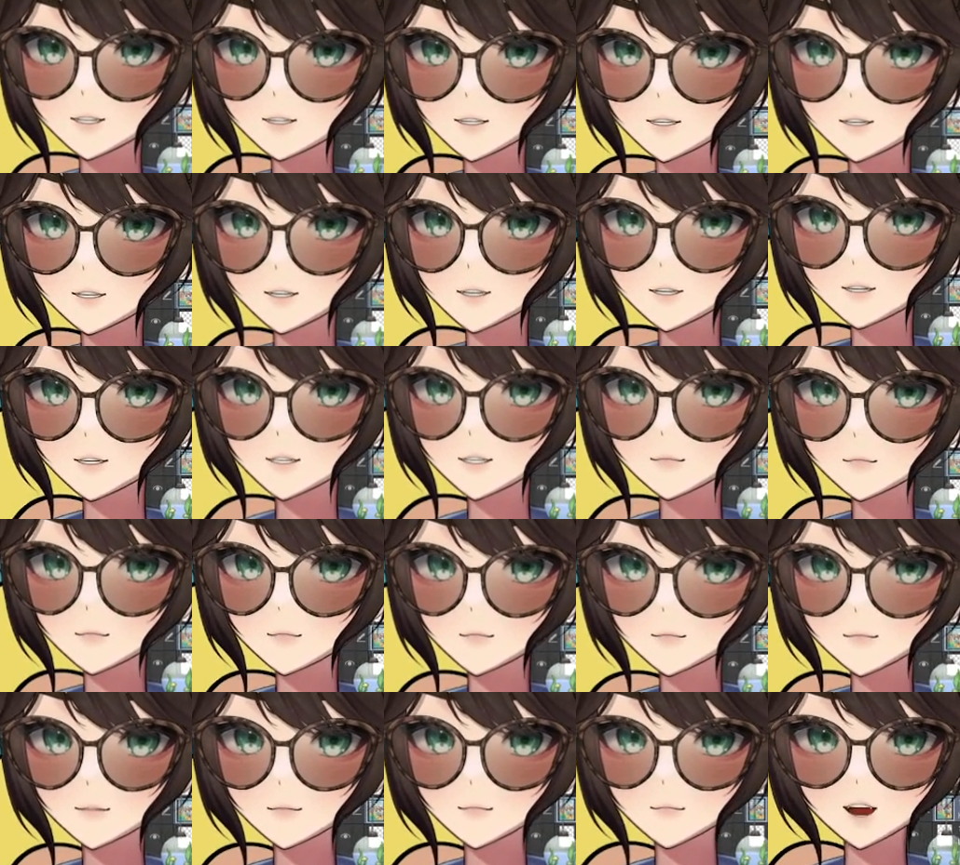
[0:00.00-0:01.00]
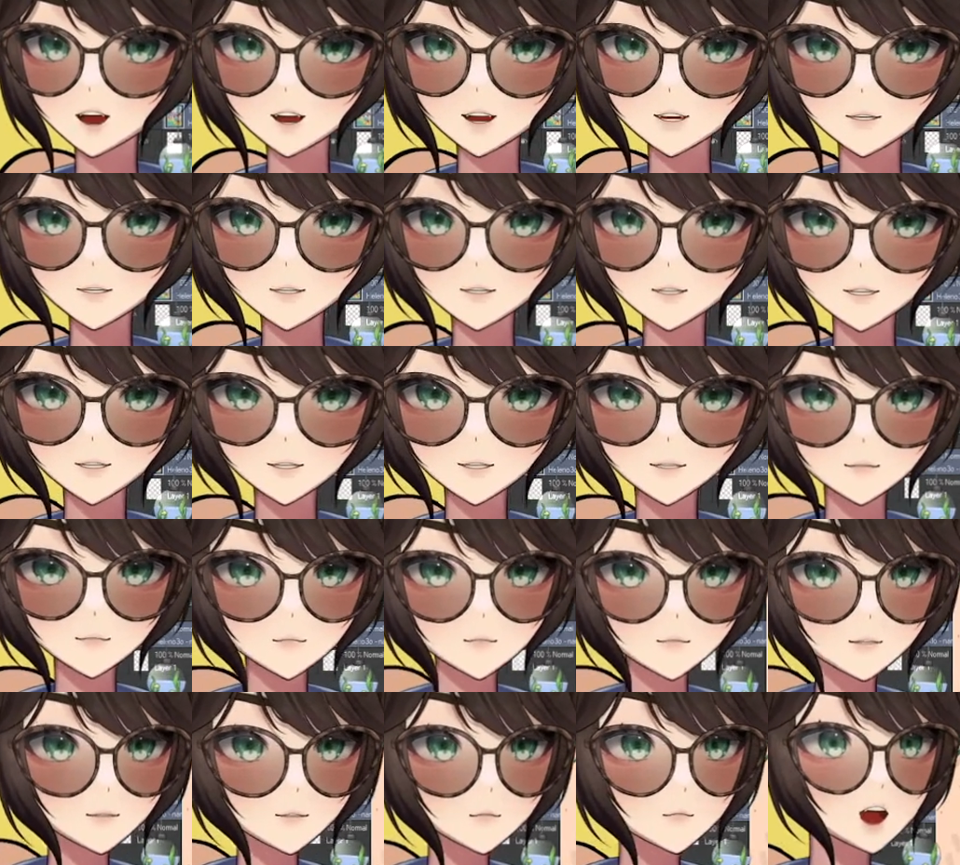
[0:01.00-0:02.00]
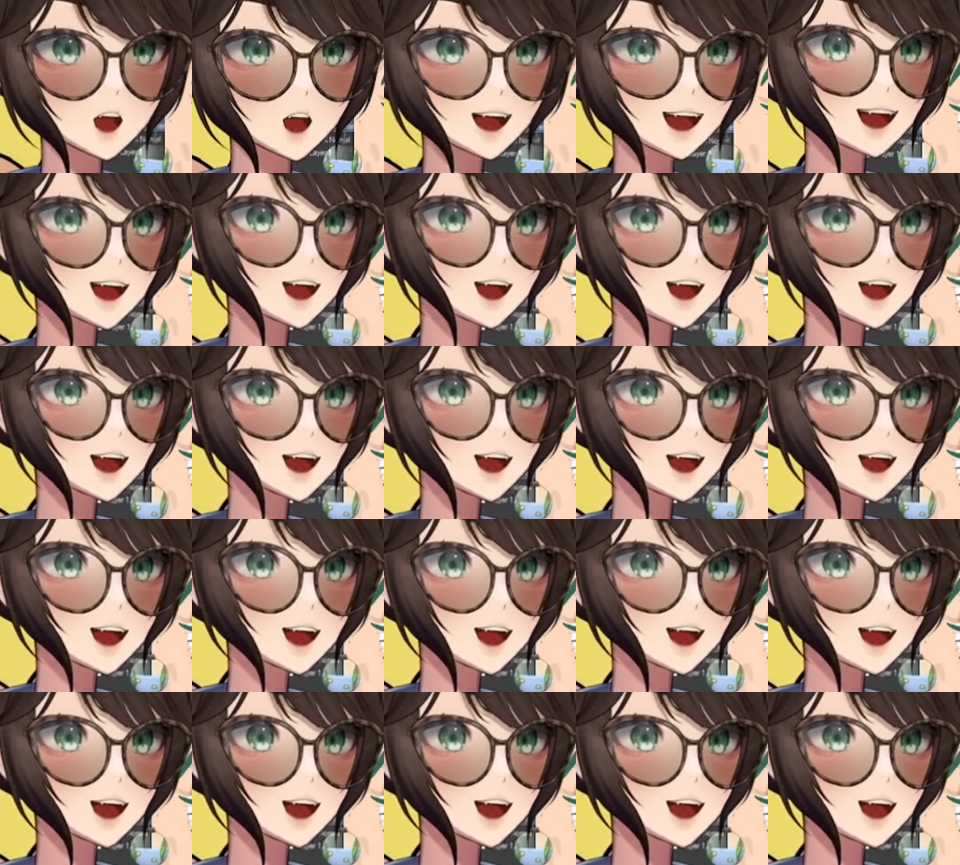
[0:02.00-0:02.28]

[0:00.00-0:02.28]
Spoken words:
Oh, that was so long ago. Fuck.